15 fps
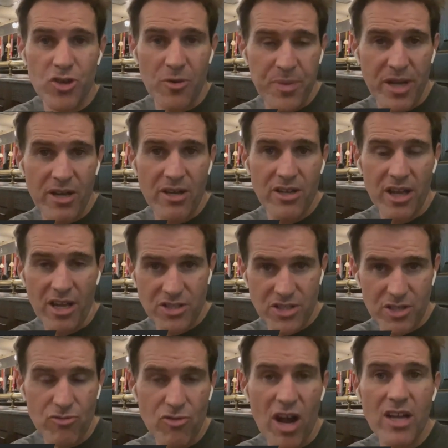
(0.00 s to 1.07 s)
and Trippier
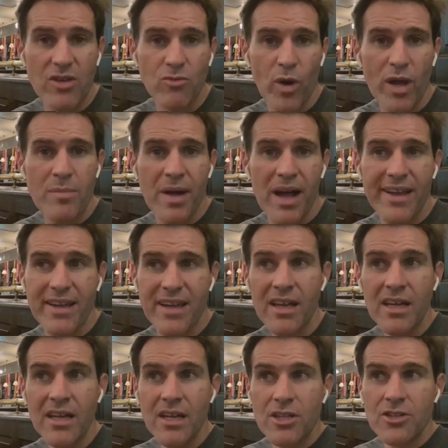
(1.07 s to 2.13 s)
as the right wing-back,
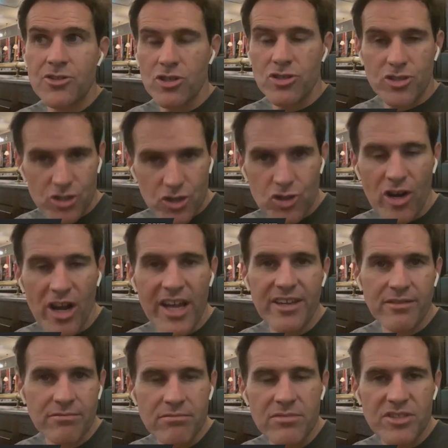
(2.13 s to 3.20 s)
just to
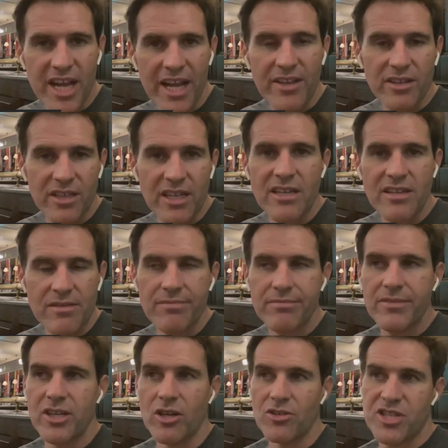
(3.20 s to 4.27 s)
try and take the,
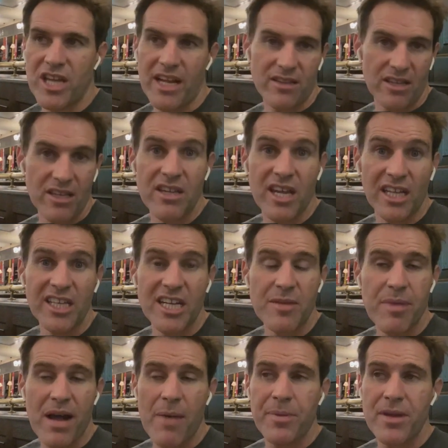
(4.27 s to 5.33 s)
you know, take the
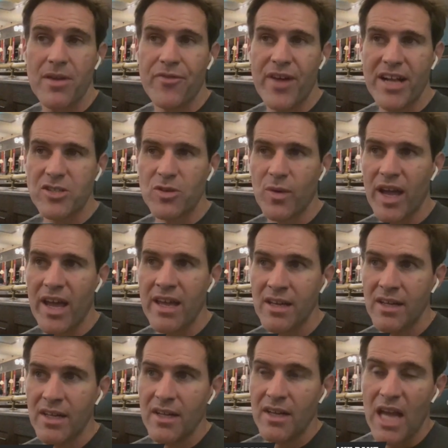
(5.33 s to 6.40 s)
Kylian Mbappe effect away.
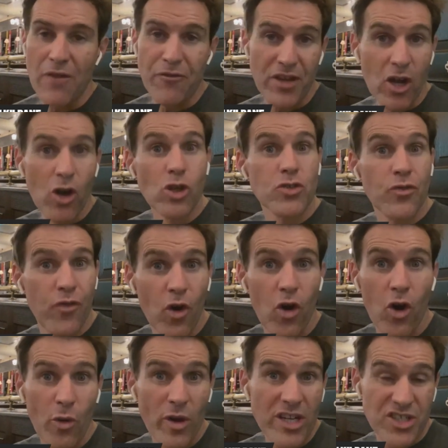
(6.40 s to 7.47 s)
If he goes
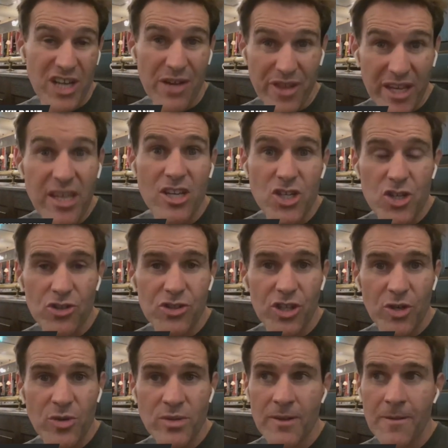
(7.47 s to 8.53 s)
four, which I think he should
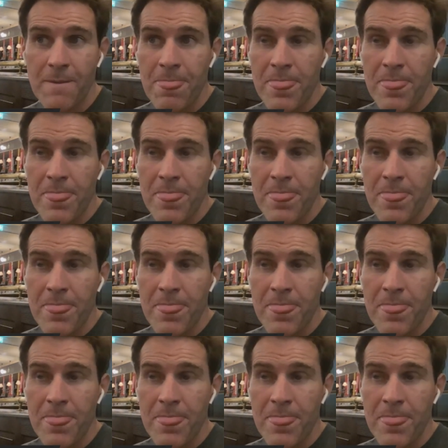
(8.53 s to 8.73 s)
do,